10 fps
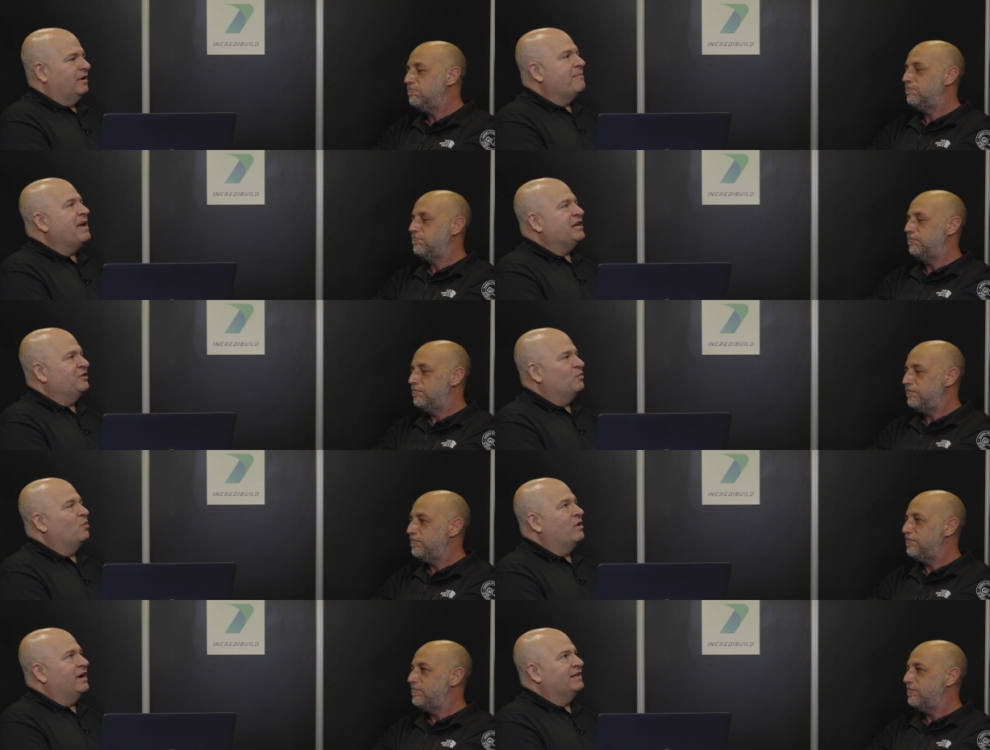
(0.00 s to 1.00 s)

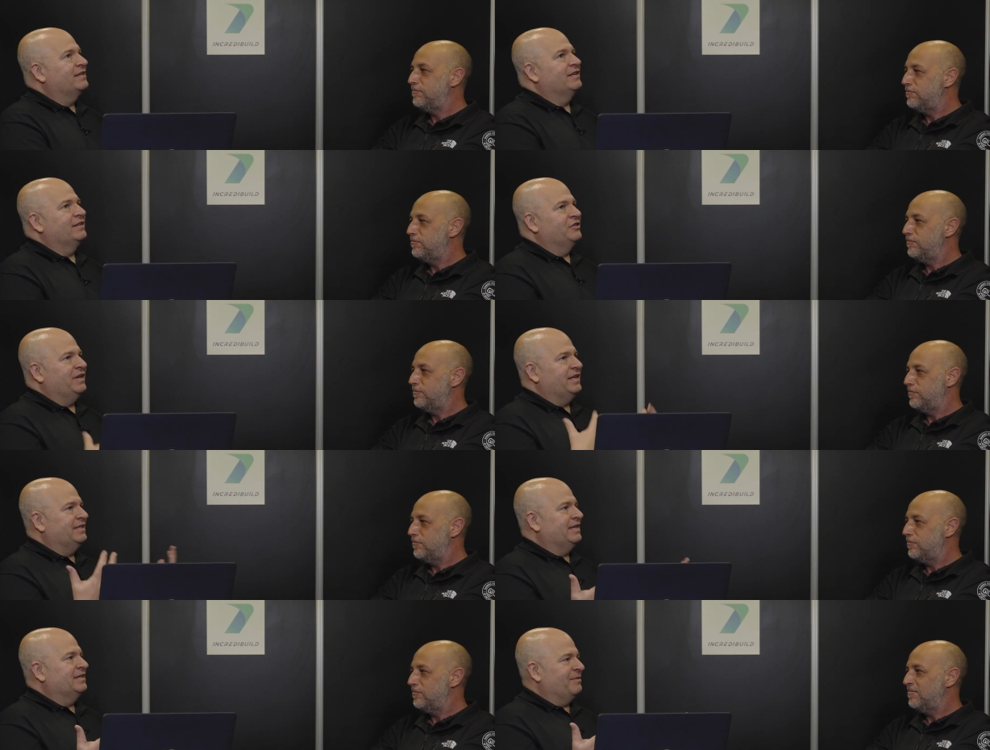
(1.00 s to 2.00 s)
Speaker 1: Imagine what
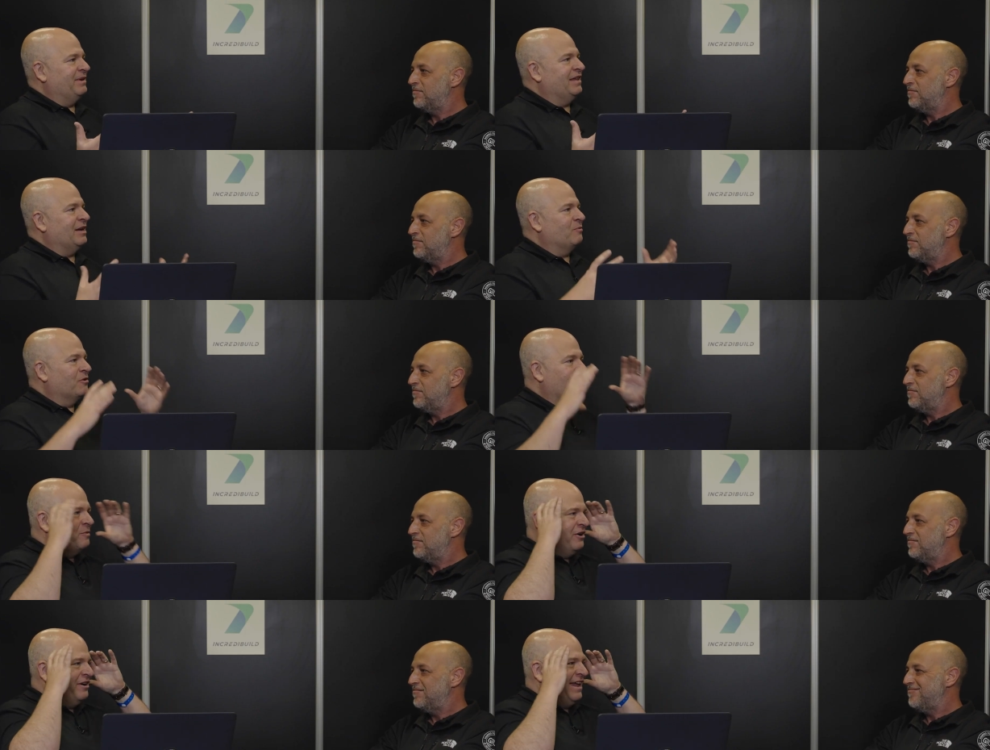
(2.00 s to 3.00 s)
GDC is going to be like. We're
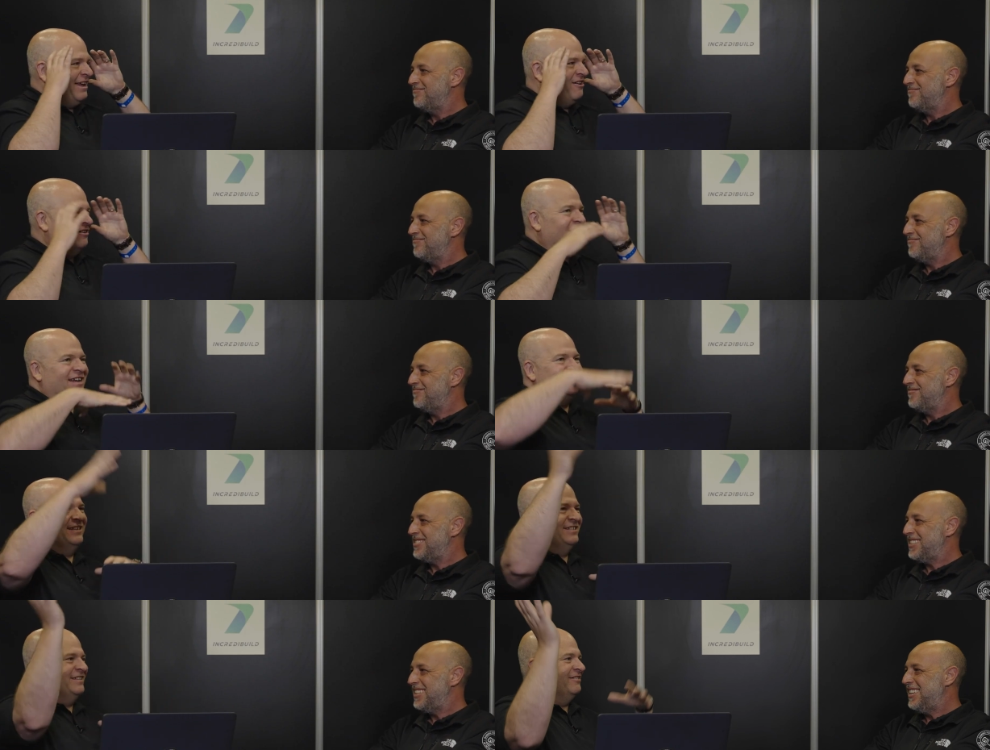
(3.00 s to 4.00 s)
all wearing AR
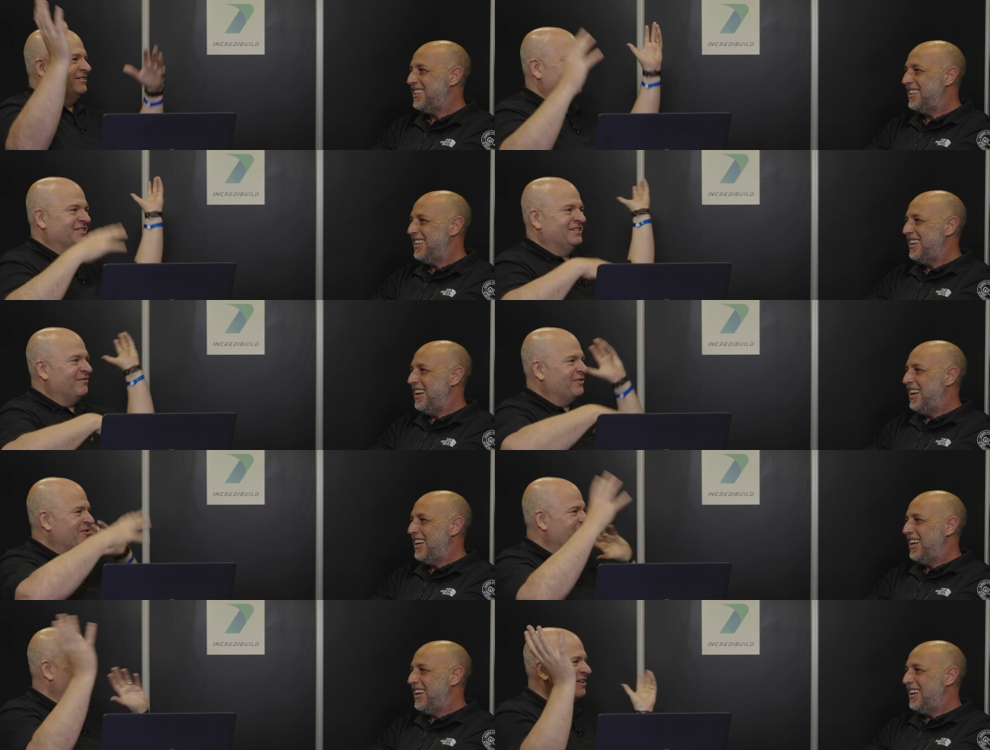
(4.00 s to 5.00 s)
glasses, and there's just stuff
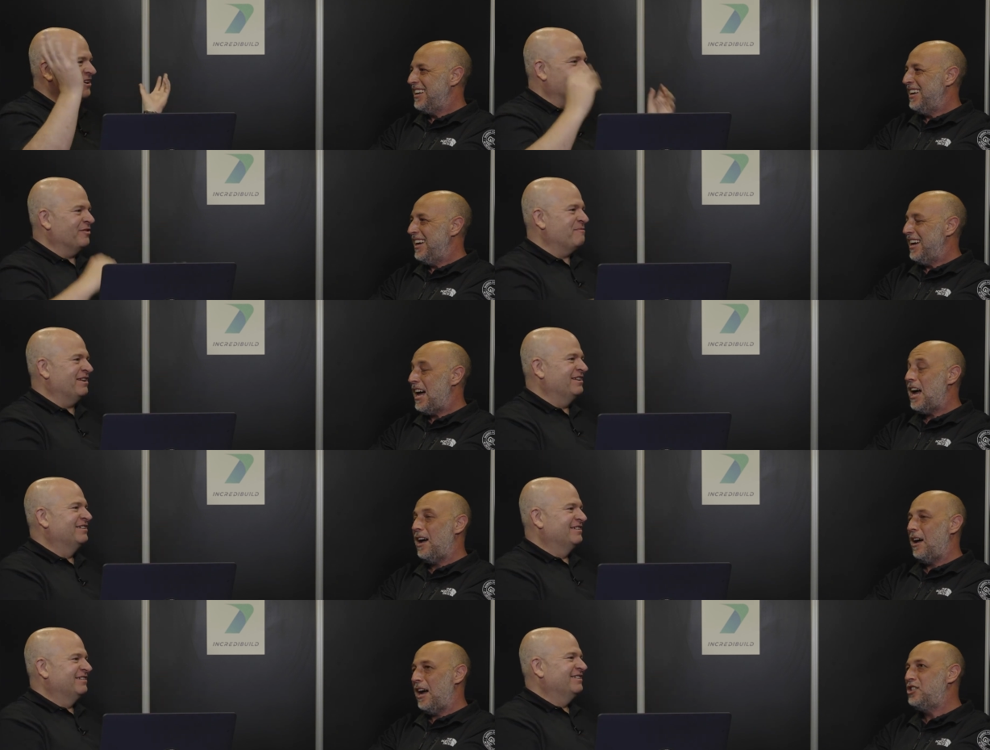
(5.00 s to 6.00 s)
going on all over. I mean,
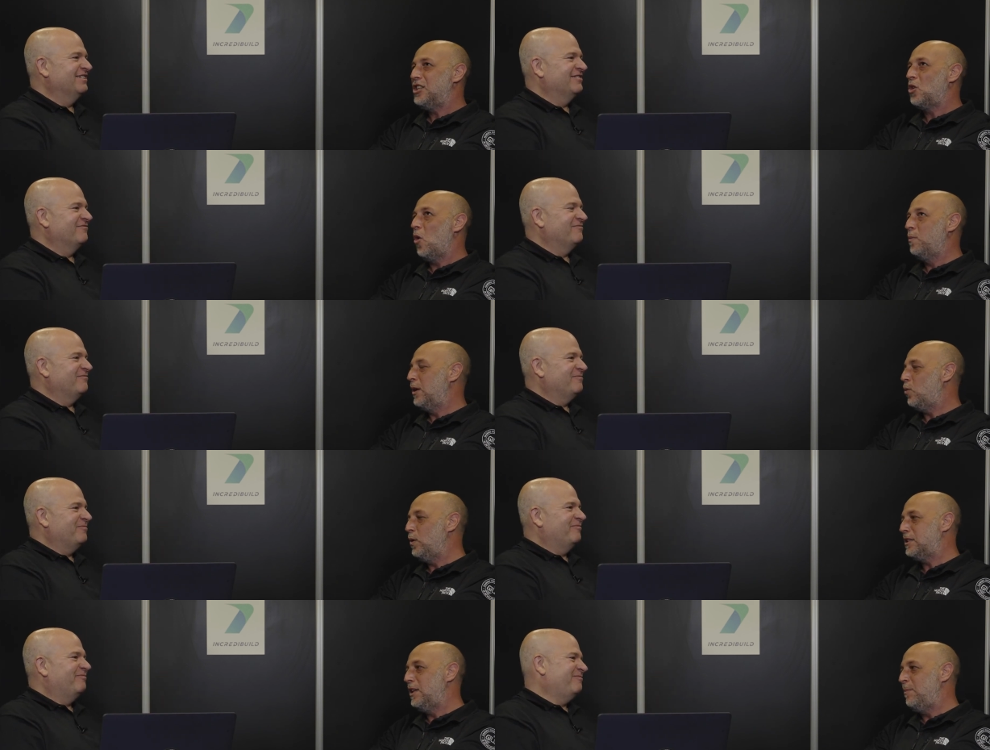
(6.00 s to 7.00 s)
Speaker 2: I just hope that
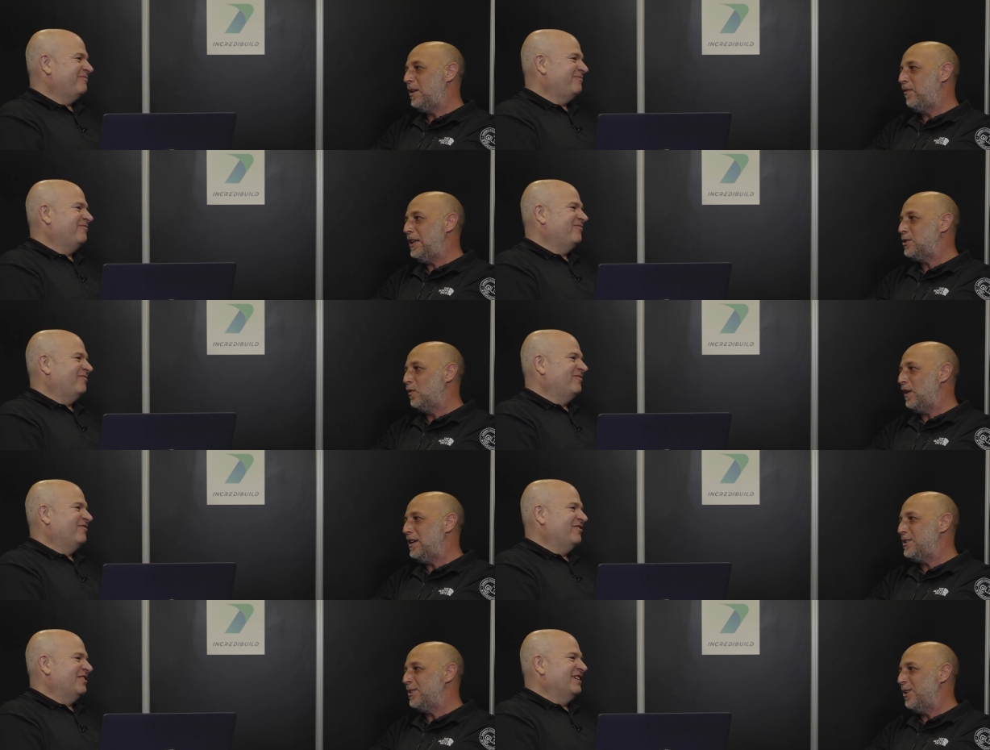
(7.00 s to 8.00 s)
we'll still meet face to
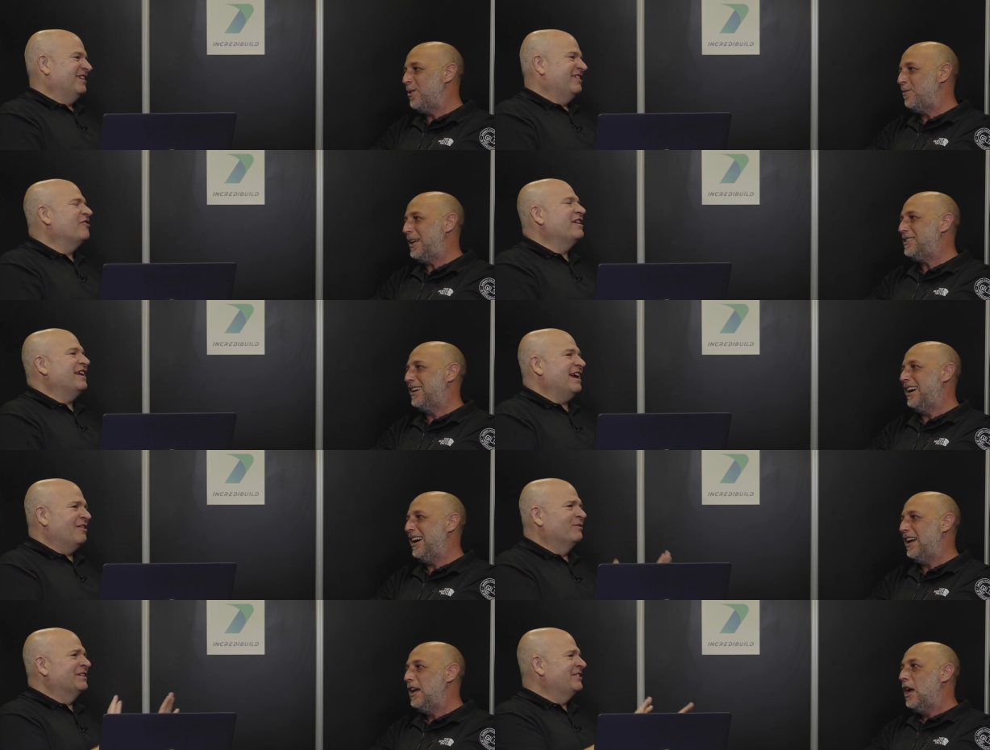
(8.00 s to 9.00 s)
face, you know. But, oh yeah,
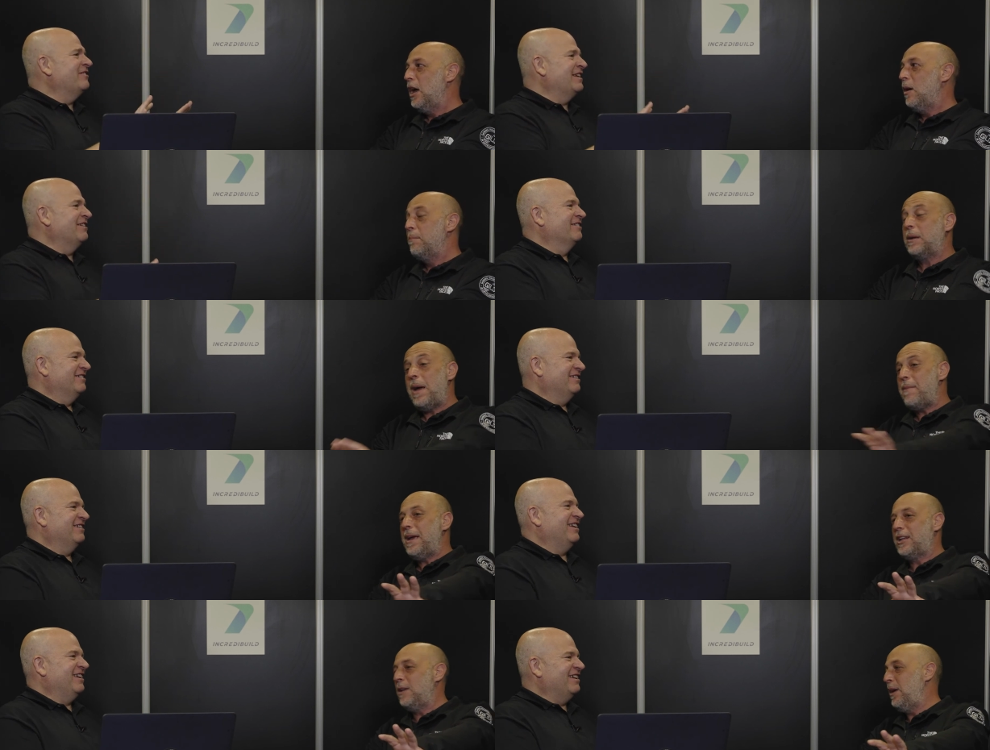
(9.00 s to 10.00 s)
yeah. Uh, let's do it here. But
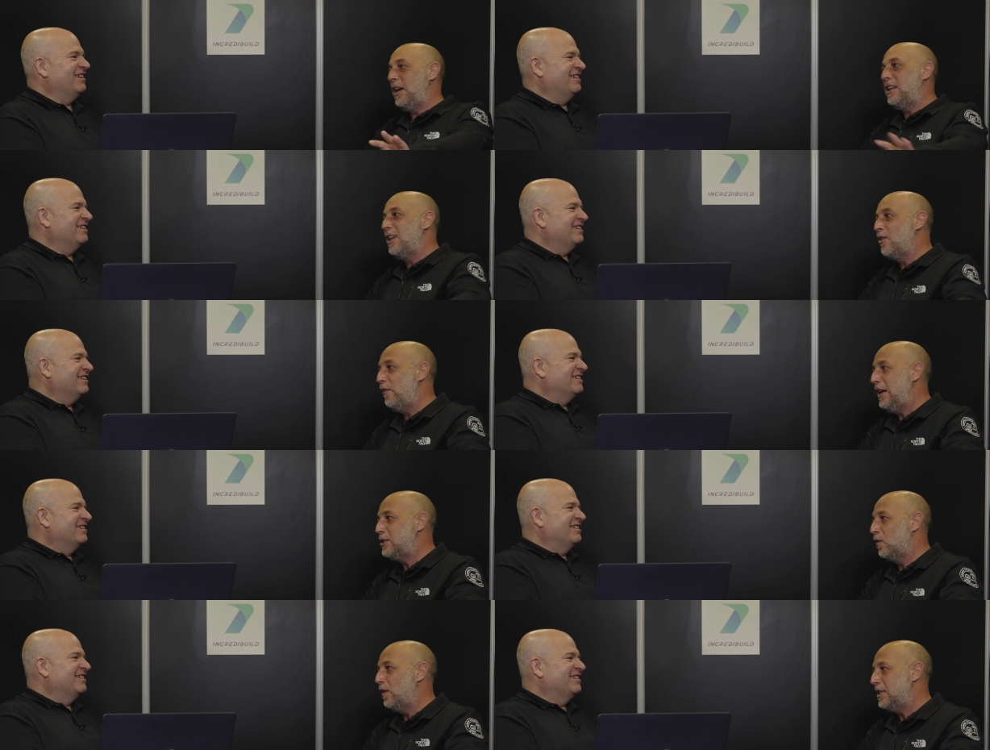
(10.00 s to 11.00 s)
maybe it can be another
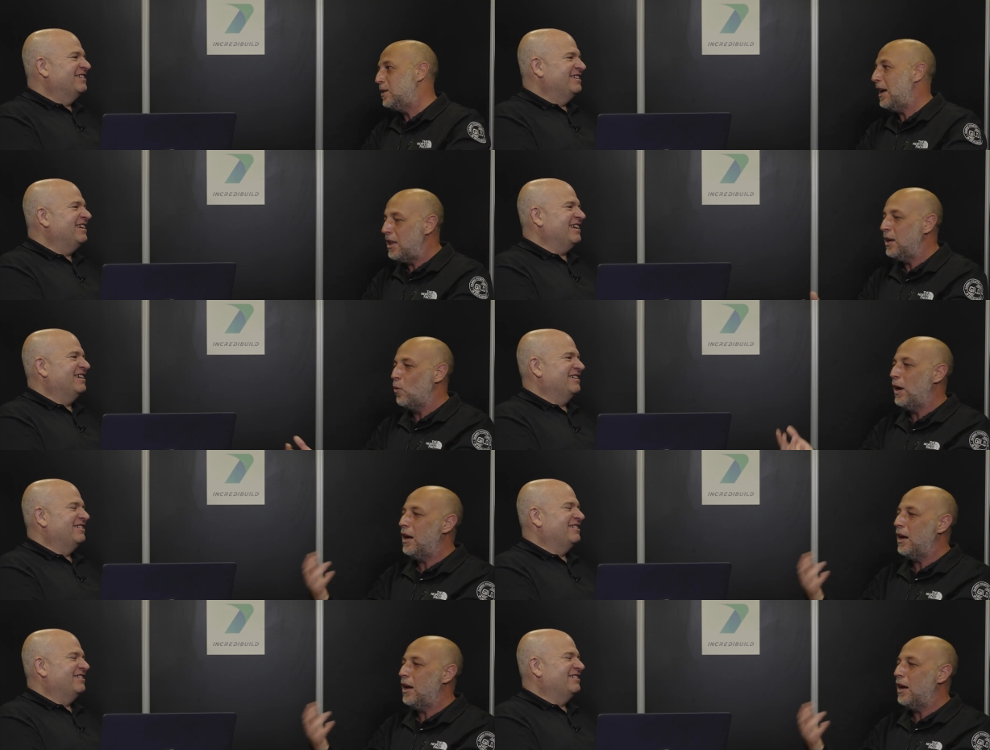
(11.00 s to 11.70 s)
face to face. I think we